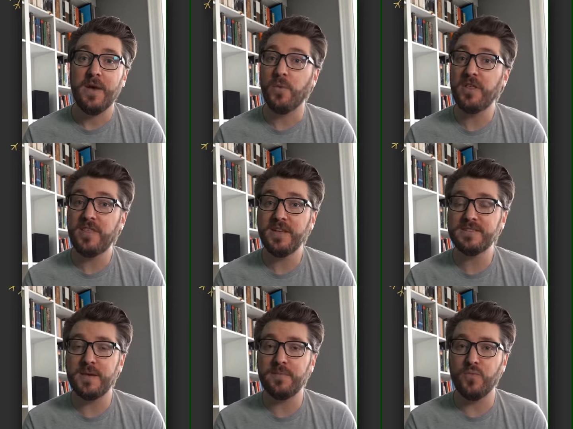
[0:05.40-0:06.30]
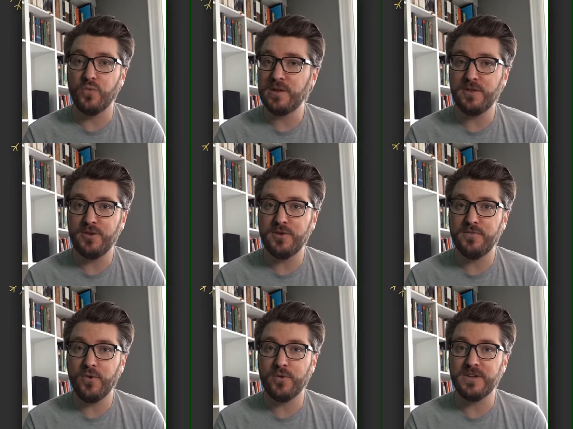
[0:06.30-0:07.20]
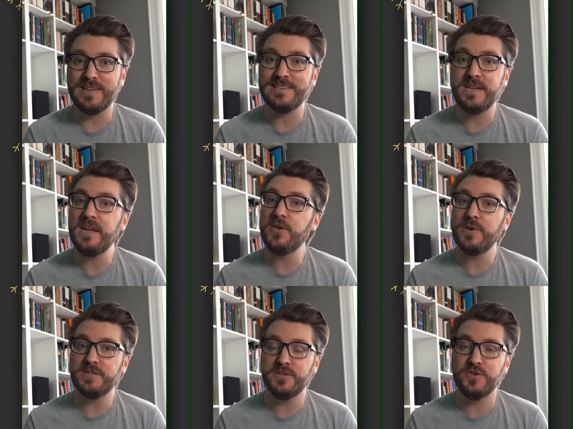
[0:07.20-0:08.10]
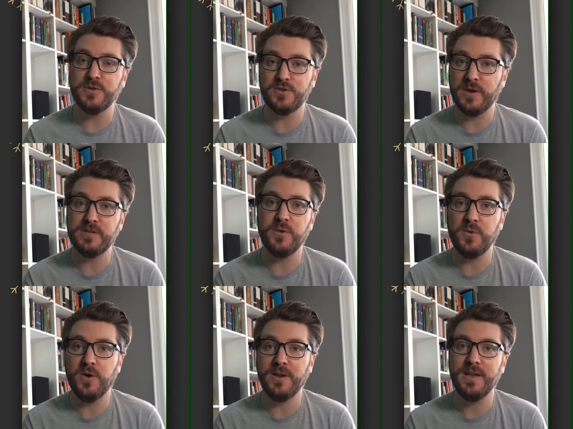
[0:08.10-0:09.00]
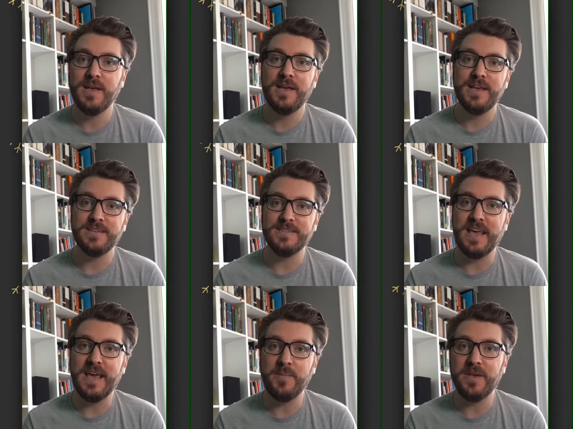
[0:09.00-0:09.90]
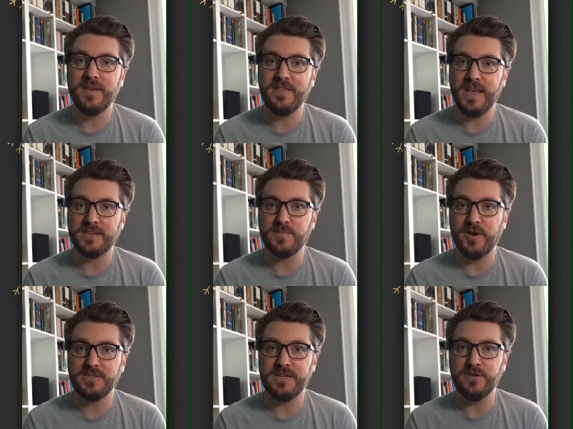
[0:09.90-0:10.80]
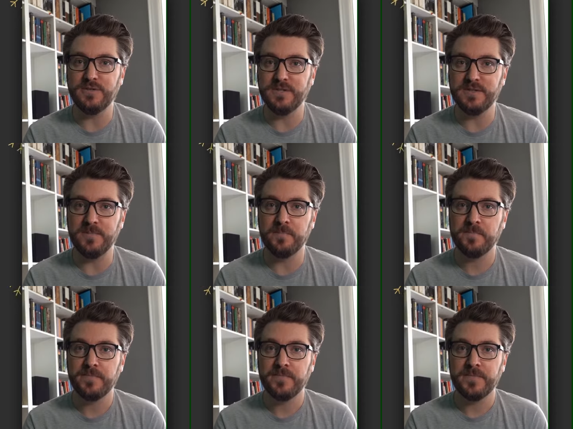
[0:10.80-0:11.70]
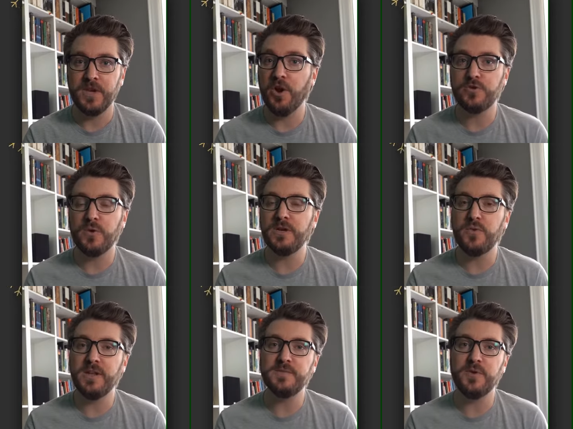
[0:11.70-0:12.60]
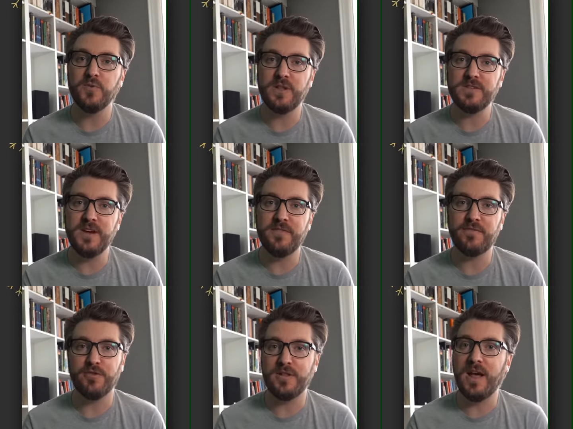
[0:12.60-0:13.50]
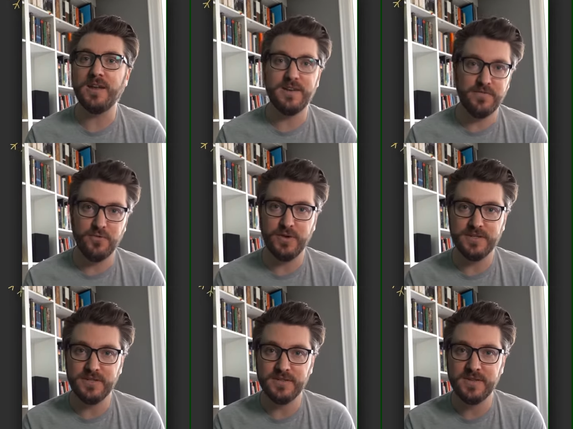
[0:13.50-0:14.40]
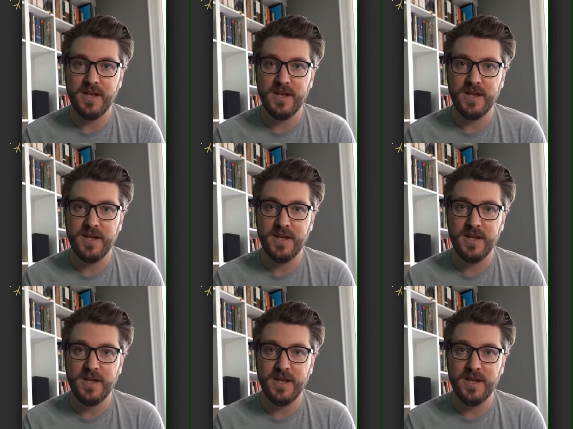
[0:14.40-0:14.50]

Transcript: one of the things I'm really looking forward to continuing to do in twenty twenty-one is gaming in the Xbox ecosystem. You know, twenty twenty has been really tough for a lot of different reasons.